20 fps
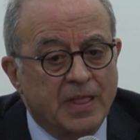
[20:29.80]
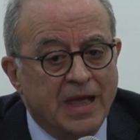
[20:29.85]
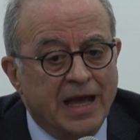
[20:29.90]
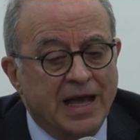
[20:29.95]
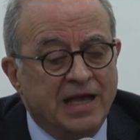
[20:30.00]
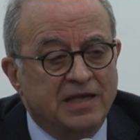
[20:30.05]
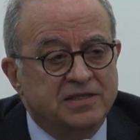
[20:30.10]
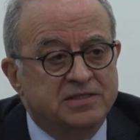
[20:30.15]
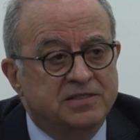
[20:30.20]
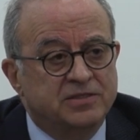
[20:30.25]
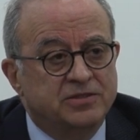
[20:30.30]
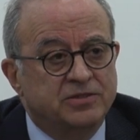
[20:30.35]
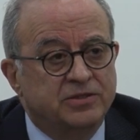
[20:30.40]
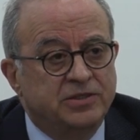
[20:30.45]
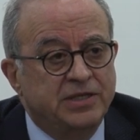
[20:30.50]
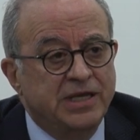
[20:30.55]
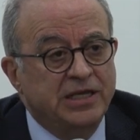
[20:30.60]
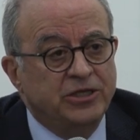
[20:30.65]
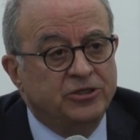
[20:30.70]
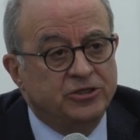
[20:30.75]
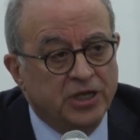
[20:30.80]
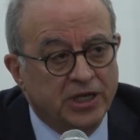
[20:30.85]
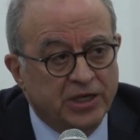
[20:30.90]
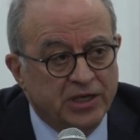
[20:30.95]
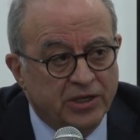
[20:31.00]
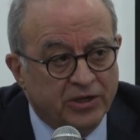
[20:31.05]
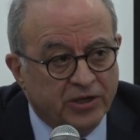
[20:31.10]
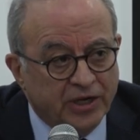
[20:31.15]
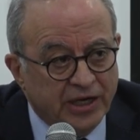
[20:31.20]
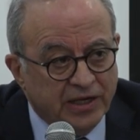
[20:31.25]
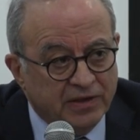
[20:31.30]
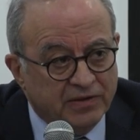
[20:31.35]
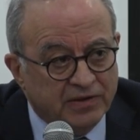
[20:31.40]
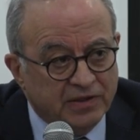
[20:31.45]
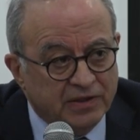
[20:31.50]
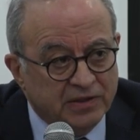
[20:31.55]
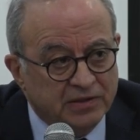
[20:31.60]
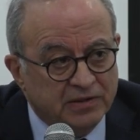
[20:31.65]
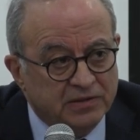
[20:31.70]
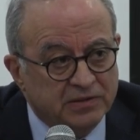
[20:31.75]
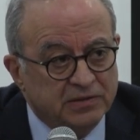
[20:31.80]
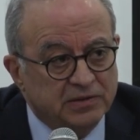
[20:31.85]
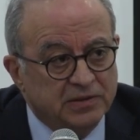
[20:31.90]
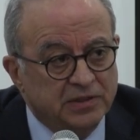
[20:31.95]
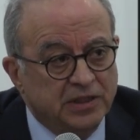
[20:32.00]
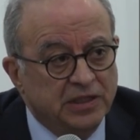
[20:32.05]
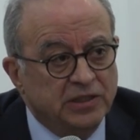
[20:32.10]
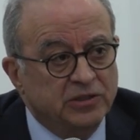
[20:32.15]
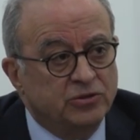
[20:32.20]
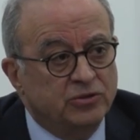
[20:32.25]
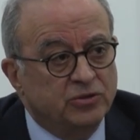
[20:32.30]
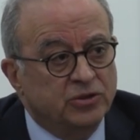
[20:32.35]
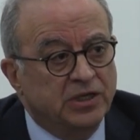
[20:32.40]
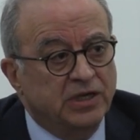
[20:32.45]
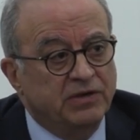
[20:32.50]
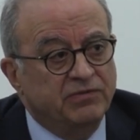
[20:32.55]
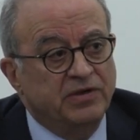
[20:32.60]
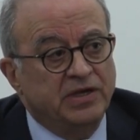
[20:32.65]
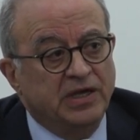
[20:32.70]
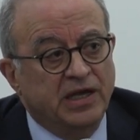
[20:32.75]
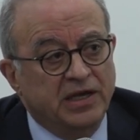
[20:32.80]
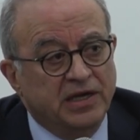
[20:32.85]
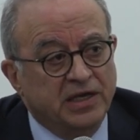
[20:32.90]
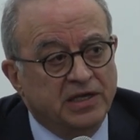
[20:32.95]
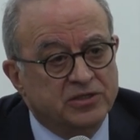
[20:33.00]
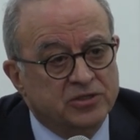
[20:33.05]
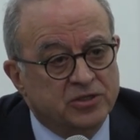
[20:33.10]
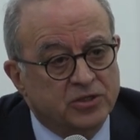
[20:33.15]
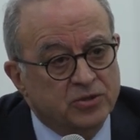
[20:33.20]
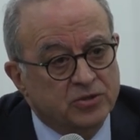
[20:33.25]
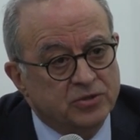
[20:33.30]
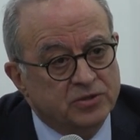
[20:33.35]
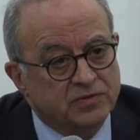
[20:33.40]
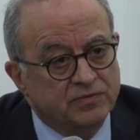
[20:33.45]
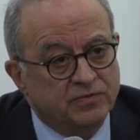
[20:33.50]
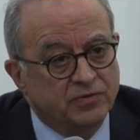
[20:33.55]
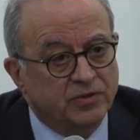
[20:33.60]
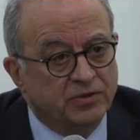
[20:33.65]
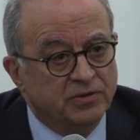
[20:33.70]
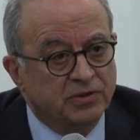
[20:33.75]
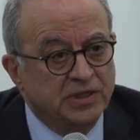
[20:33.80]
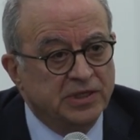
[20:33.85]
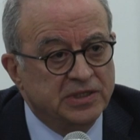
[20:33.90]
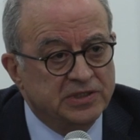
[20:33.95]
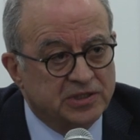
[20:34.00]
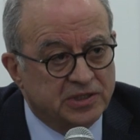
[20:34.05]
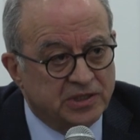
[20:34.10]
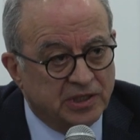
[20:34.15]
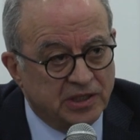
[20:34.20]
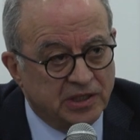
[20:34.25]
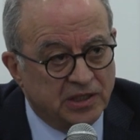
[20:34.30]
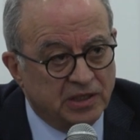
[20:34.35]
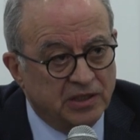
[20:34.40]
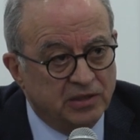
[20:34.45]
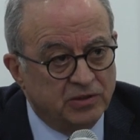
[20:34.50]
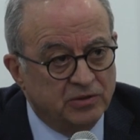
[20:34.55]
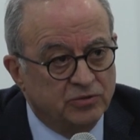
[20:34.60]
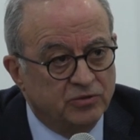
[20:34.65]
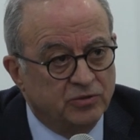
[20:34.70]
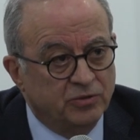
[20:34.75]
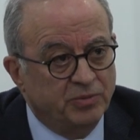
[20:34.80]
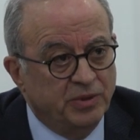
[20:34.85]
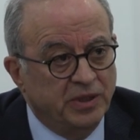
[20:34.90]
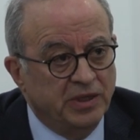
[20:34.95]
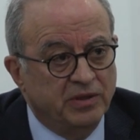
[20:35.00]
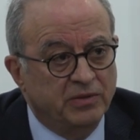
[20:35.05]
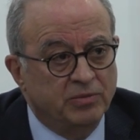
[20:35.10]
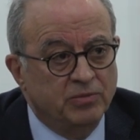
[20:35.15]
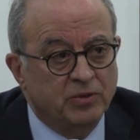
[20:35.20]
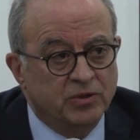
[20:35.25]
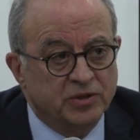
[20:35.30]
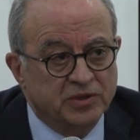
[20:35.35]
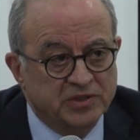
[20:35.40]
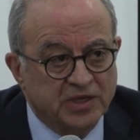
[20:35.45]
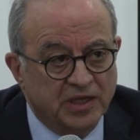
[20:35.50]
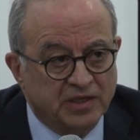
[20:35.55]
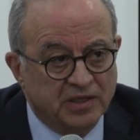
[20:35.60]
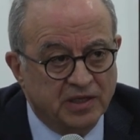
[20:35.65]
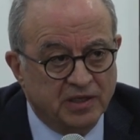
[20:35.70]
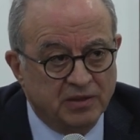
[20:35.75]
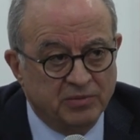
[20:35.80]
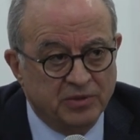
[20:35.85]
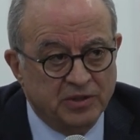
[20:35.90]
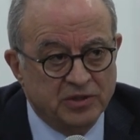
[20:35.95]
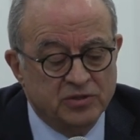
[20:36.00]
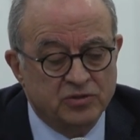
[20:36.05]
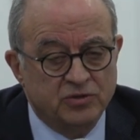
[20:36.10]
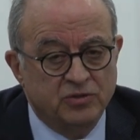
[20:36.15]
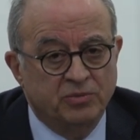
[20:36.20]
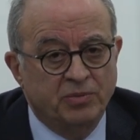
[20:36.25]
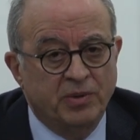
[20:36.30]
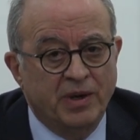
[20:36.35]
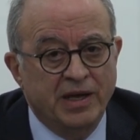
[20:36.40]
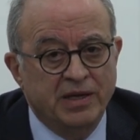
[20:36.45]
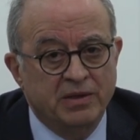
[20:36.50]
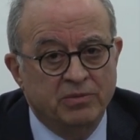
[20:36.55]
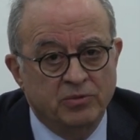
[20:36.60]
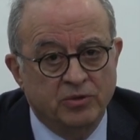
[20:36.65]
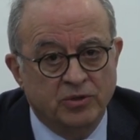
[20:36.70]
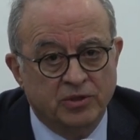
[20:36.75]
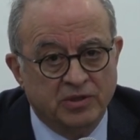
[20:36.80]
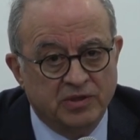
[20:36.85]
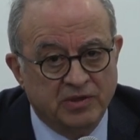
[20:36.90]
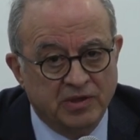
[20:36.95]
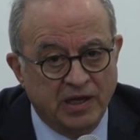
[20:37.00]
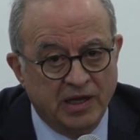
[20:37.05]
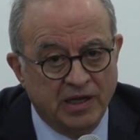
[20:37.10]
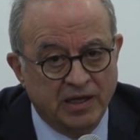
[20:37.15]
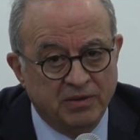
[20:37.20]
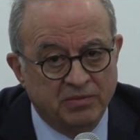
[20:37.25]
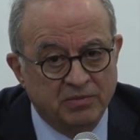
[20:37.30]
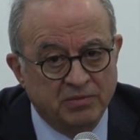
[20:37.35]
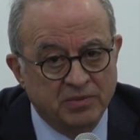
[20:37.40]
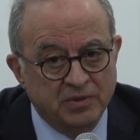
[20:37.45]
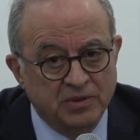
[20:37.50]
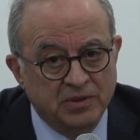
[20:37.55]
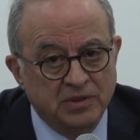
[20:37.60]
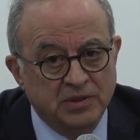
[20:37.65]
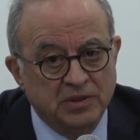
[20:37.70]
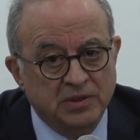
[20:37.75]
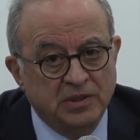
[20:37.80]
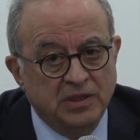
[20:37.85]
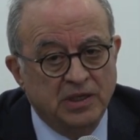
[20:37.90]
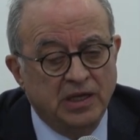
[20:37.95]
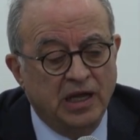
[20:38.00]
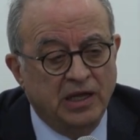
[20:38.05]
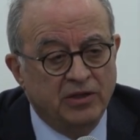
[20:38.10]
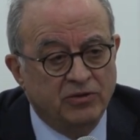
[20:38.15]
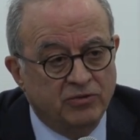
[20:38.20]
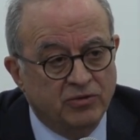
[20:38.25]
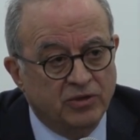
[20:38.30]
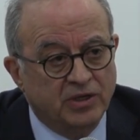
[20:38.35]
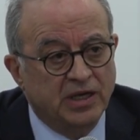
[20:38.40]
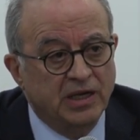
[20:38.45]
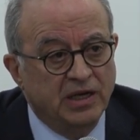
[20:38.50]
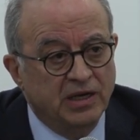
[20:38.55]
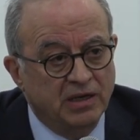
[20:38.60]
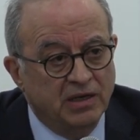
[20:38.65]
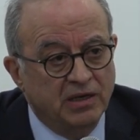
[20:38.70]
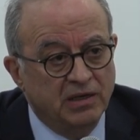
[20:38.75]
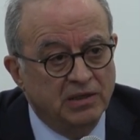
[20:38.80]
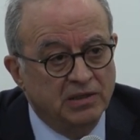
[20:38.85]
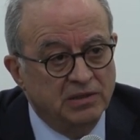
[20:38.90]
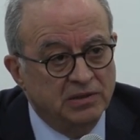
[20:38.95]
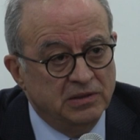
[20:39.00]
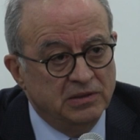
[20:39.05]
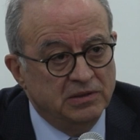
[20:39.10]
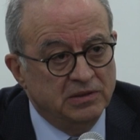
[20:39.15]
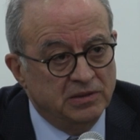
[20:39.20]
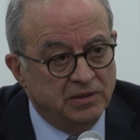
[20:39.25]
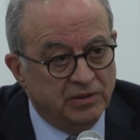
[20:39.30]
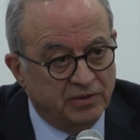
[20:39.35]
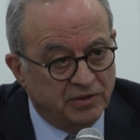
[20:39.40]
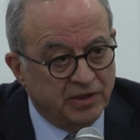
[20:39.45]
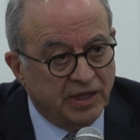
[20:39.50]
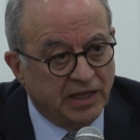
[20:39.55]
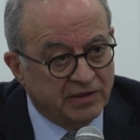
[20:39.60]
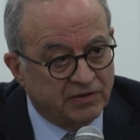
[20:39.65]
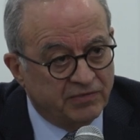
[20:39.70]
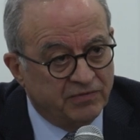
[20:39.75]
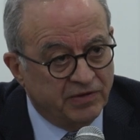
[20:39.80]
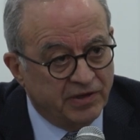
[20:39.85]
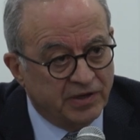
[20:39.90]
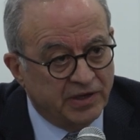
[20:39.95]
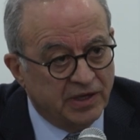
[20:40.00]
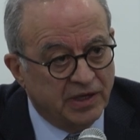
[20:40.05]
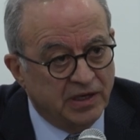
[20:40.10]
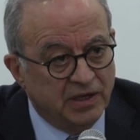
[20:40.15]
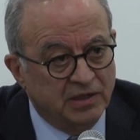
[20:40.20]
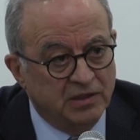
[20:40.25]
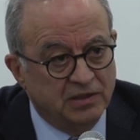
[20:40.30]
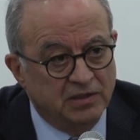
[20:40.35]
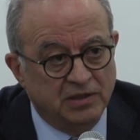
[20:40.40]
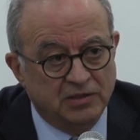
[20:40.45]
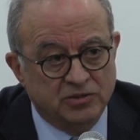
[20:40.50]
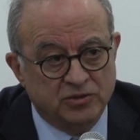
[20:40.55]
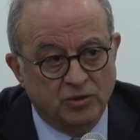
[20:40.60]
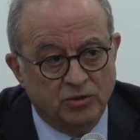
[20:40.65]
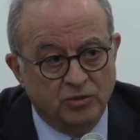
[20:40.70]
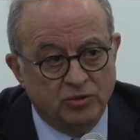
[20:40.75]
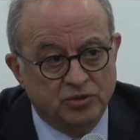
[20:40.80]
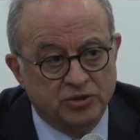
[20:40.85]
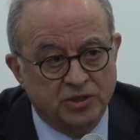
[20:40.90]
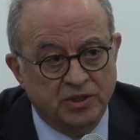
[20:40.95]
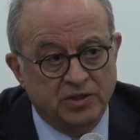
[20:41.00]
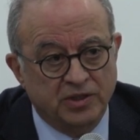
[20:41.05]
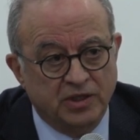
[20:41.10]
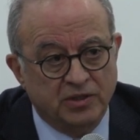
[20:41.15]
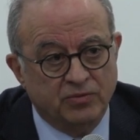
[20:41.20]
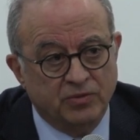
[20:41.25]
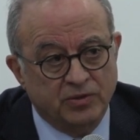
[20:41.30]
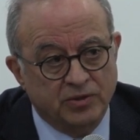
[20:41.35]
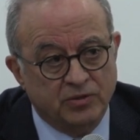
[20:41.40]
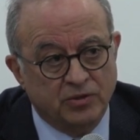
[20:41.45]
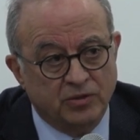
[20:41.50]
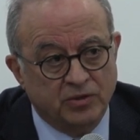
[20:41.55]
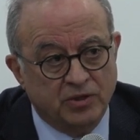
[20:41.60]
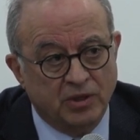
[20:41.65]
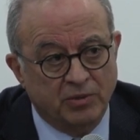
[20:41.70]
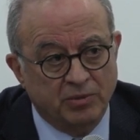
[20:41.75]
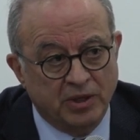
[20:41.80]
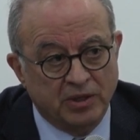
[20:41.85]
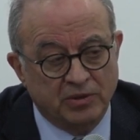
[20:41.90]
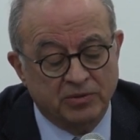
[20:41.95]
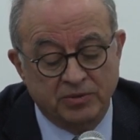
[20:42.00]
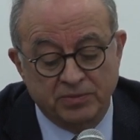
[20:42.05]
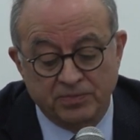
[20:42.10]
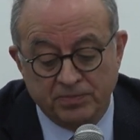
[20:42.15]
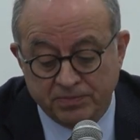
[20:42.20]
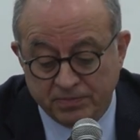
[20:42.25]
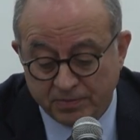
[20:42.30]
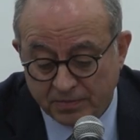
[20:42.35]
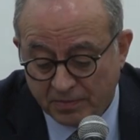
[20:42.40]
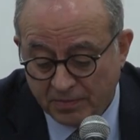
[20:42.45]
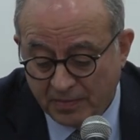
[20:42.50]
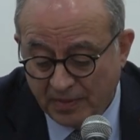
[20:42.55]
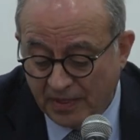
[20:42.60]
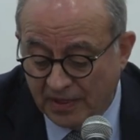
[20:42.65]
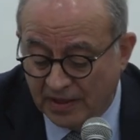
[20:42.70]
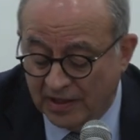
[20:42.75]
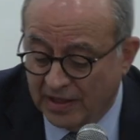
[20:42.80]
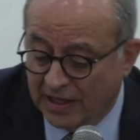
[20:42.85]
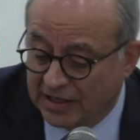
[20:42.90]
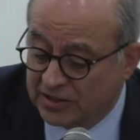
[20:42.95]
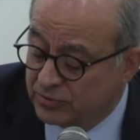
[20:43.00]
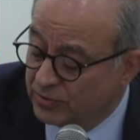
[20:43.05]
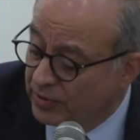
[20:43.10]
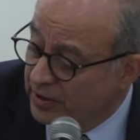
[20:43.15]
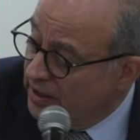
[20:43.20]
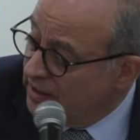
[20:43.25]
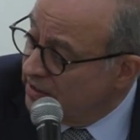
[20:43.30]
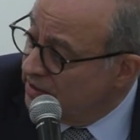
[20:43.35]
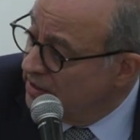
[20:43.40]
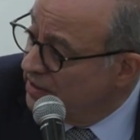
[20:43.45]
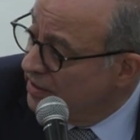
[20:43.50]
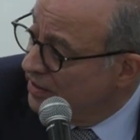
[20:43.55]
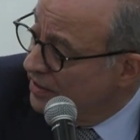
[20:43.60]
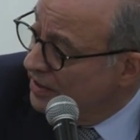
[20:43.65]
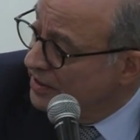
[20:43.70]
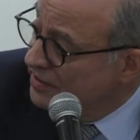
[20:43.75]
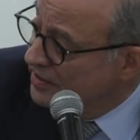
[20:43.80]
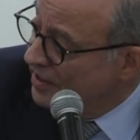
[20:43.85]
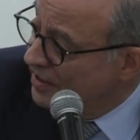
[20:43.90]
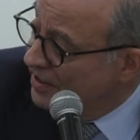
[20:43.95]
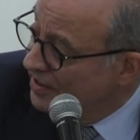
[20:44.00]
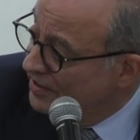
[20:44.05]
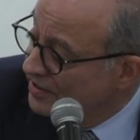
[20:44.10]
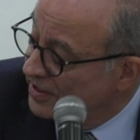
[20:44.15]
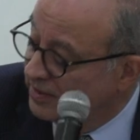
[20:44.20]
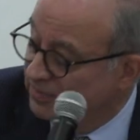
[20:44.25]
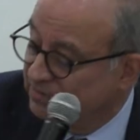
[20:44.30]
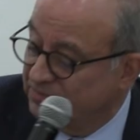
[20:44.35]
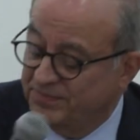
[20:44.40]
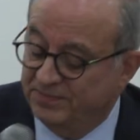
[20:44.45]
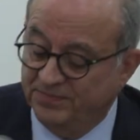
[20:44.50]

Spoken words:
has degenerated into giving an excuse for Israel to build more settlements, to buy more time, and to kill that very solution that we talk about. That's where I think things are heading.